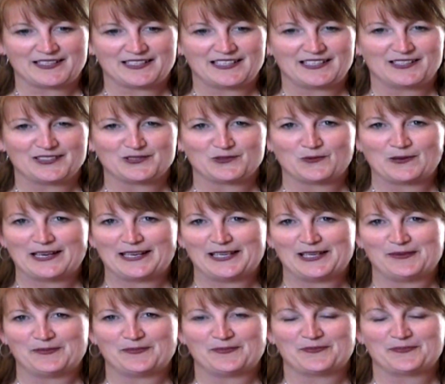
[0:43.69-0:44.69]
It is a
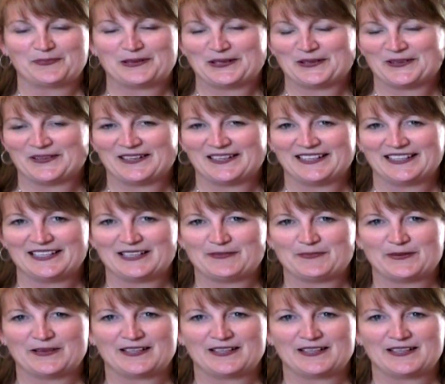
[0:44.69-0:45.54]
waiting period,